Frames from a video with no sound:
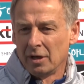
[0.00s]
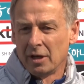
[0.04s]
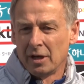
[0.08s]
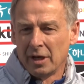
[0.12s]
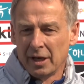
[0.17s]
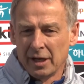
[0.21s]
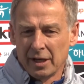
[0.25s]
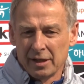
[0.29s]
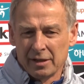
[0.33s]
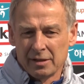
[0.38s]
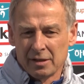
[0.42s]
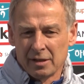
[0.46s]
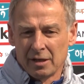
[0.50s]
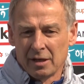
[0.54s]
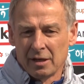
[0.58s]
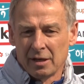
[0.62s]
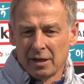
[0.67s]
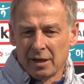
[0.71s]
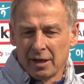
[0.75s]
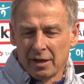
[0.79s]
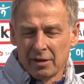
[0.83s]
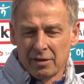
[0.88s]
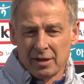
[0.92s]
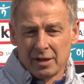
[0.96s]
And
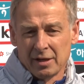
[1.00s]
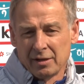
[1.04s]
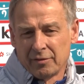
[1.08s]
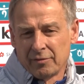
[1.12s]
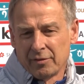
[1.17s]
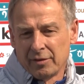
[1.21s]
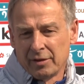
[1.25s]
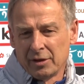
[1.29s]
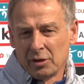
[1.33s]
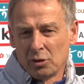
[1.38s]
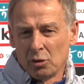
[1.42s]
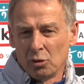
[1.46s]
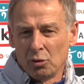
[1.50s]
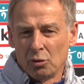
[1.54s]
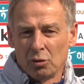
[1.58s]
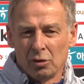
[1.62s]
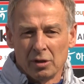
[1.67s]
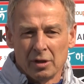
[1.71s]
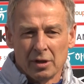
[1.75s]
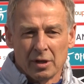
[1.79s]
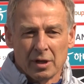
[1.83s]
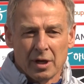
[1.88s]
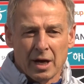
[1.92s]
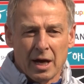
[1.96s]
I think when you
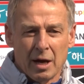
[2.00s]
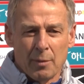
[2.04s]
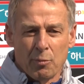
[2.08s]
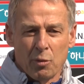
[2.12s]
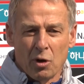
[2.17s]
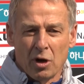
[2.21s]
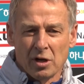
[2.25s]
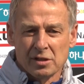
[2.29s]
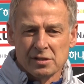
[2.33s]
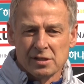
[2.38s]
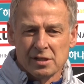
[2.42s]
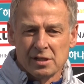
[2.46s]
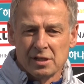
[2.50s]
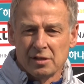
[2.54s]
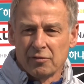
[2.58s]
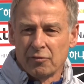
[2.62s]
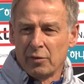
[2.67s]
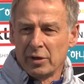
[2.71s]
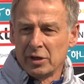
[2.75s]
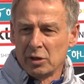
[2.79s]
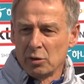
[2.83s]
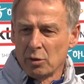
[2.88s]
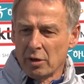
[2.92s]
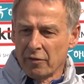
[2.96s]
are
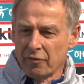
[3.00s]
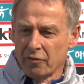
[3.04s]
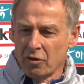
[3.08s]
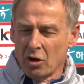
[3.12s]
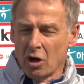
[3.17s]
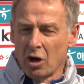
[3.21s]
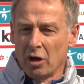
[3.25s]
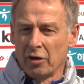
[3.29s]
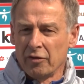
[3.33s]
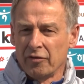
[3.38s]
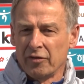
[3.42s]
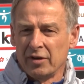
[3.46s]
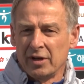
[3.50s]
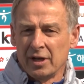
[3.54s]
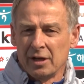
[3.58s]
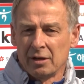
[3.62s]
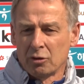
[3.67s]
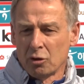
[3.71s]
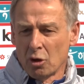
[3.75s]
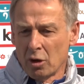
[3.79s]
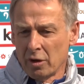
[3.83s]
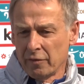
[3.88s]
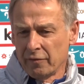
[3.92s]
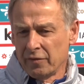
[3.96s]
positive, when you have
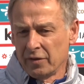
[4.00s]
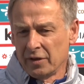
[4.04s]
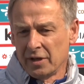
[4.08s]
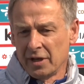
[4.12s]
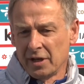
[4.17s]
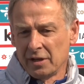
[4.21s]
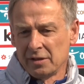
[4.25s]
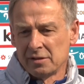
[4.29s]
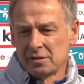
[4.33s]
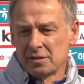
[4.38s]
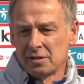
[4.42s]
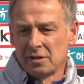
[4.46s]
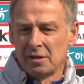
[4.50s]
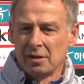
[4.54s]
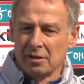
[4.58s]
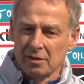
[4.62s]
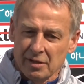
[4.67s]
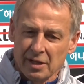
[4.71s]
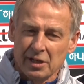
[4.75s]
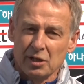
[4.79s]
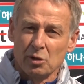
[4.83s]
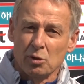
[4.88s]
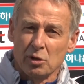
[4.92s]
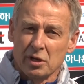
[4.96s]
confidence,
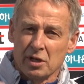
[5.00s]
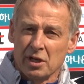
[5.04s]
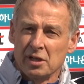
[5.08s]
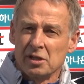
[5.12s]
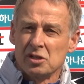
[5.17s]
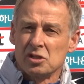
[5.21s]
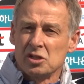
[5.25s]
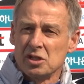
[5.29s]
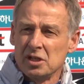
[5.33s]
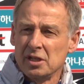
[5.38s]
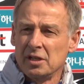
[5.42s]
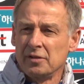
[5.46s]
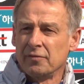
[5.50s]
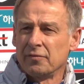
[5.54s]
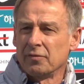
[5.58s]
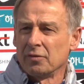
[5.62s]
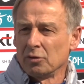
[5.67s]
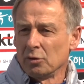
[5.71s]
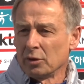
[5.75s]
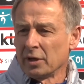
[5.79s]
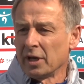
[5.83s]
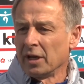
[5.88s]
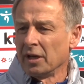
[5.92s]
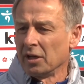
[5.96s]
then you can
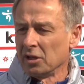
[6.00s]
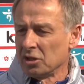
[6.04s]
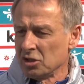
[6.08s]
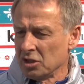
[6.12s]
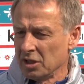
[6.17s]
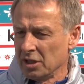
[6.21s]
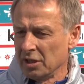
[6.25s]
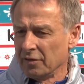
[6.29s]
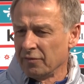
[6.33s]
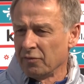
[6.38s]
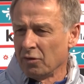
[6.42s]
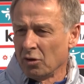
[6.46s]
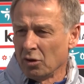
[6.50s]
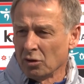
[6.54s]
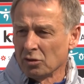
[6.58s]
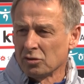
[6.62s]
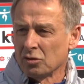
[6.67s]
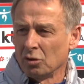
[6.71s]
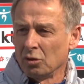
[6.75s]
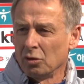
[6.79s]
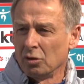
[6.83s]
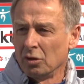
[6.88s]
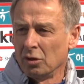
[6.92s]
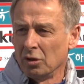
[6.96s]
achieve
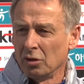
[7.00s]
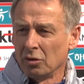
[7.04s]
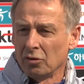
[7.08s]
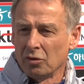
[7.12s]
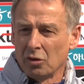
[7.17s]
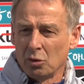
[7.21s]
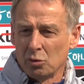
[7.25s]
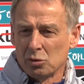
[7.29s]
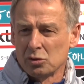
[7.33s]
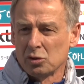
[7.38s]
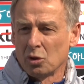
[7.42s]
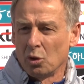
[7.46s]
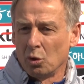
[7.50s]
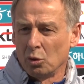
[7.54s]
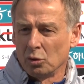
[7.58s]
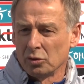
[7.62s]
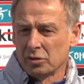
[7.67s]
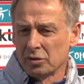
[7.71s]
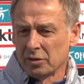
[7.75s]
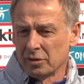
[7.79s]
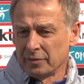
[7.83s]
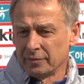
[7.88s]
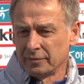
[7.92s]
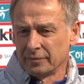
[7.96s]
also those
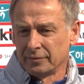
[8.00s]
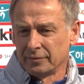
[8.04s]
goals.